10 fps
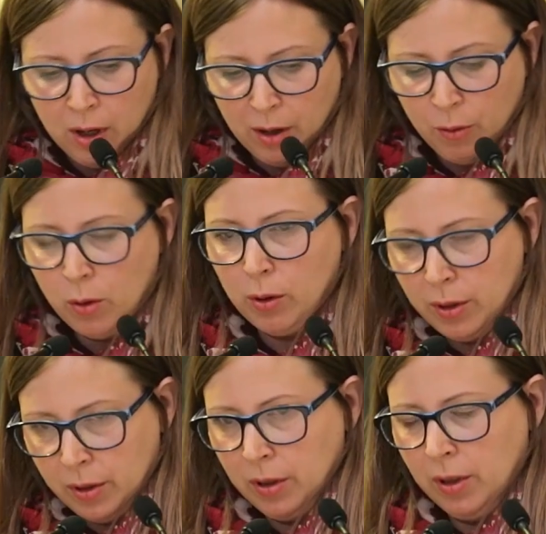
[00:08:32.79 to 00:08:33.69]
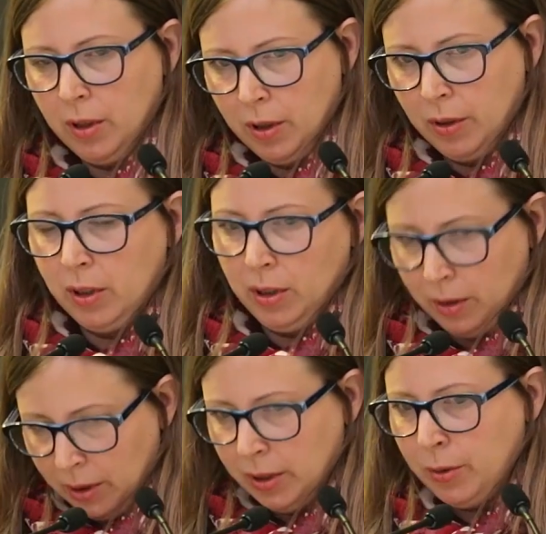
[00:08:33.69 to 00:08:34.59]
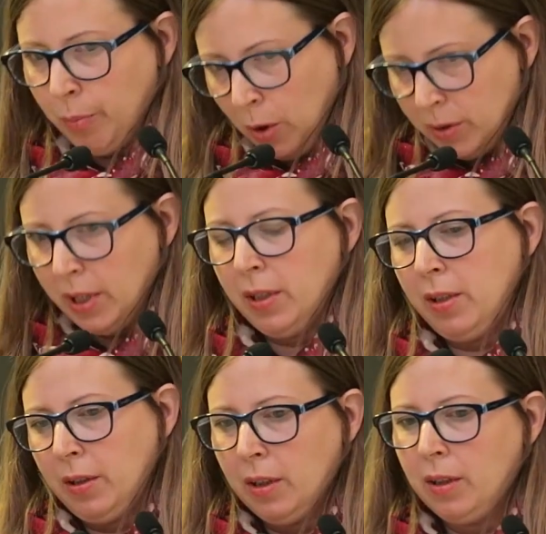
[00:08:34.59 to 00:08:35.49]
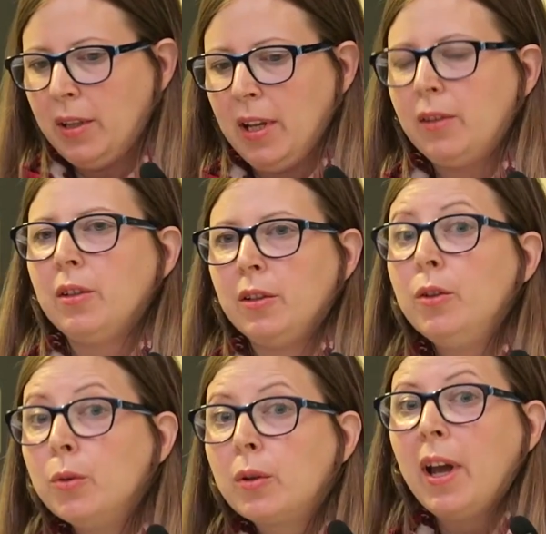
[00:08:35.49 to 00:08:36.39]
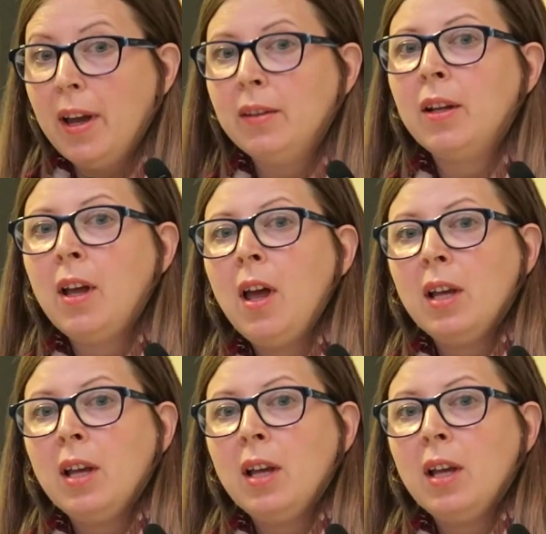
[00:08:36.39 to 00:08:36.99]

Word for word: of course, this process that you can